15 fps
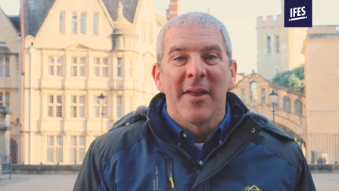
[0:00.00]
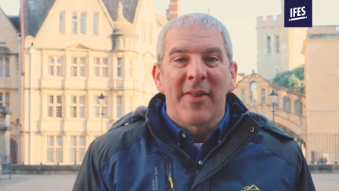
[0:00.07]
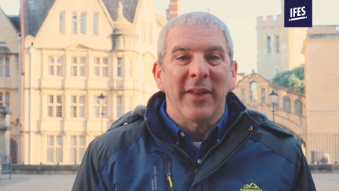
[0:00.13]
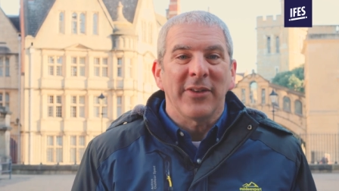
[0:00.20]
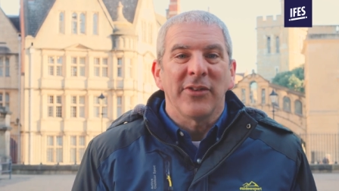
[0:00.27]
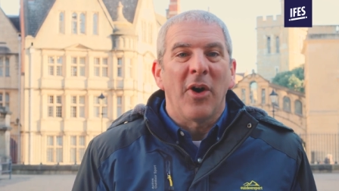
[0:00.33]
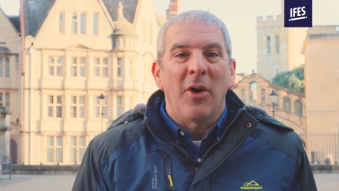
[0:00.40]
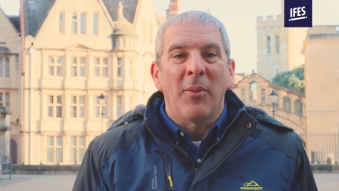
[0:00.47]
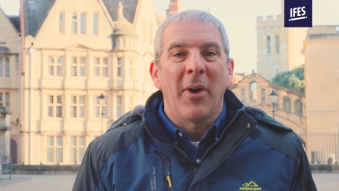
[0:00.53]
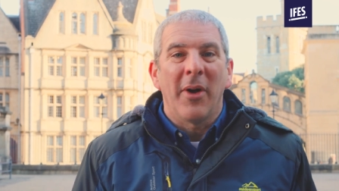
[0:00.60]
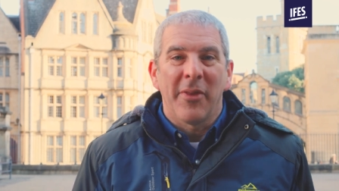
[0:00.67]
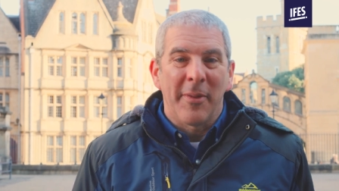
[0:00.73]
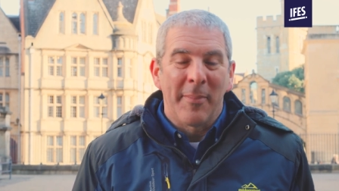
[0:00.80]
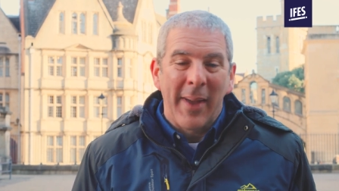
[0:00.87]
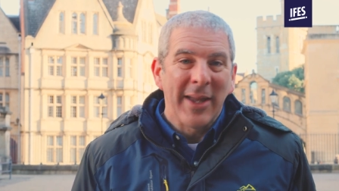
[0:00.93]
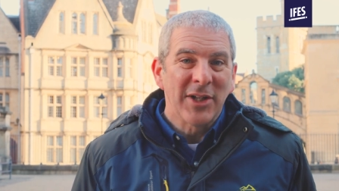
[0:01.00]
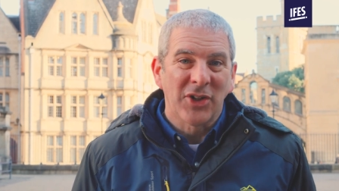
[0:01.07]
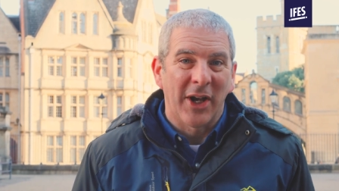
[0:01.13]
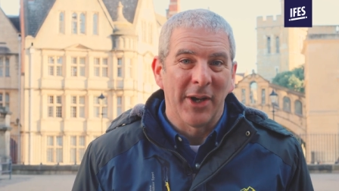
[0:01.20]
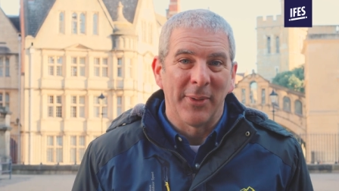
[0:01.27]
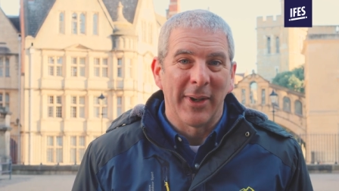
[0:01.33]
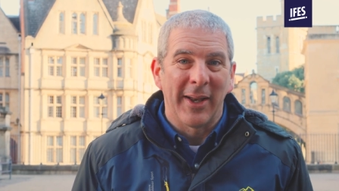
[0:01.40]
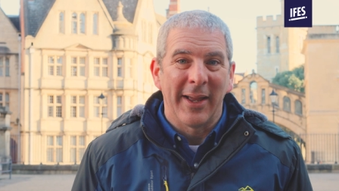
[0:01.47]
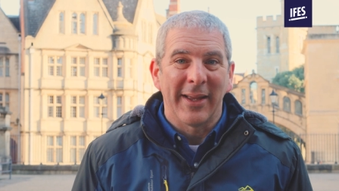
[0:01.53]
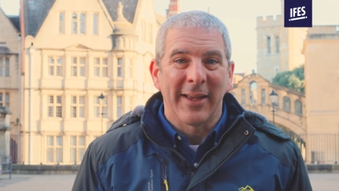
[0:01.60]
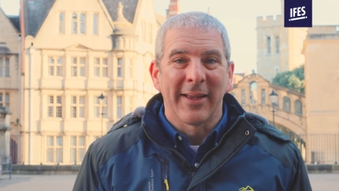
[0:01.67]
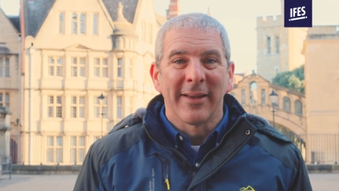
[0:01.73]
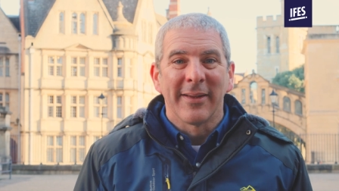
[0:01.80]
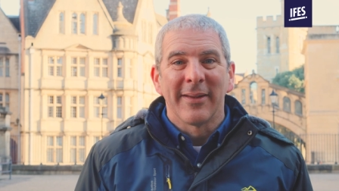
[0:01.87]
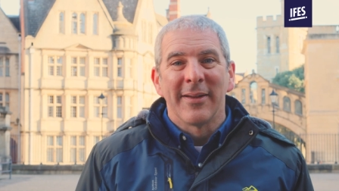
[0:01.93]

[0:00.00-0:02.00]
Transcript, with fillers: that's not what the Magi were like.